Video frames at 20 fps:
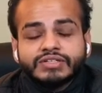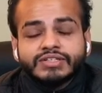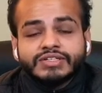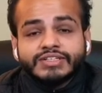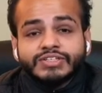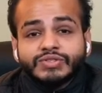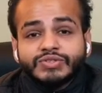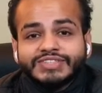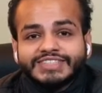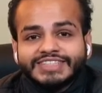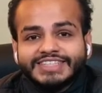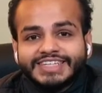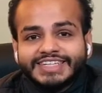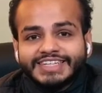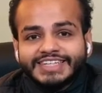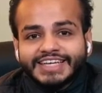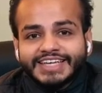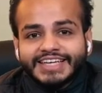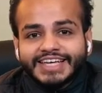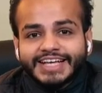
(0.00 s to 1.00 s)

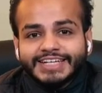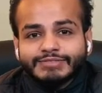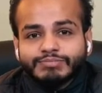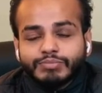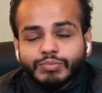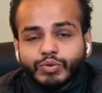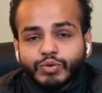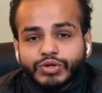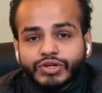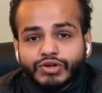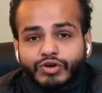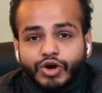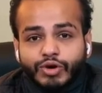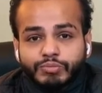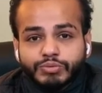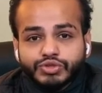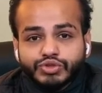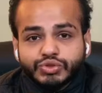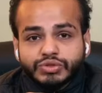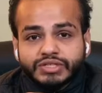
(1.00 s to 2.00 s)
seeking, exploring
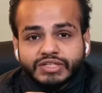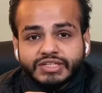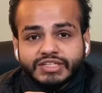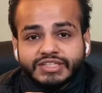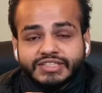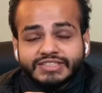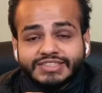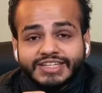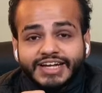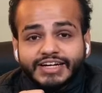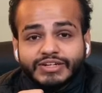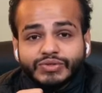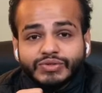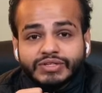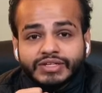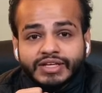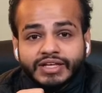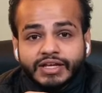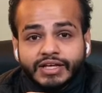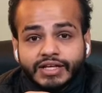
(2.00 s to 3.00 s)
opportunities that could
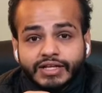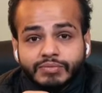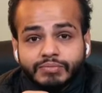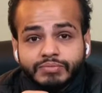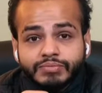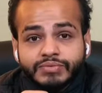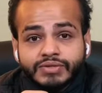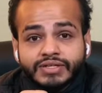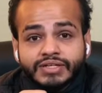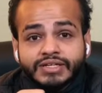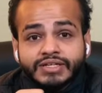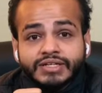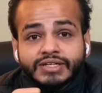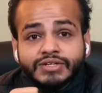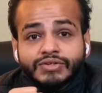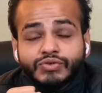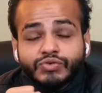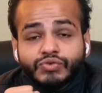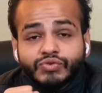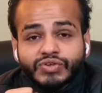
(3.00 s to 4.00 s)
help
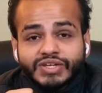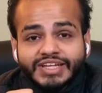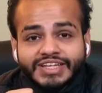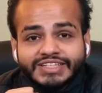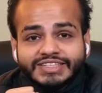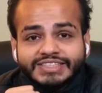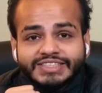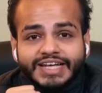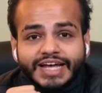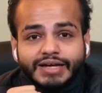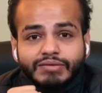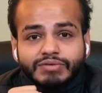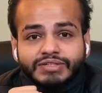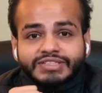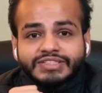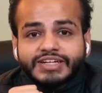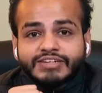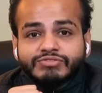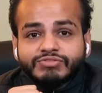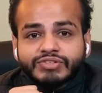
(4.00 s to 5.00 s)
re-establish
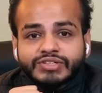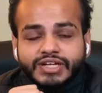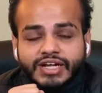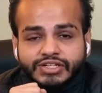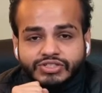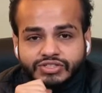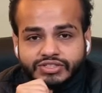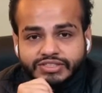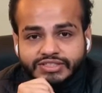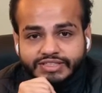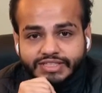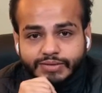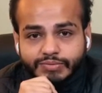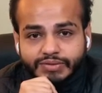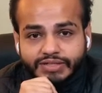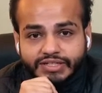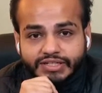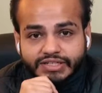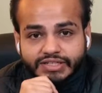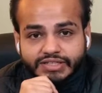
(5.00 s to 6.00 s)
that financial
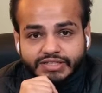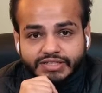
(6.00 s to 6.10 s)
stability.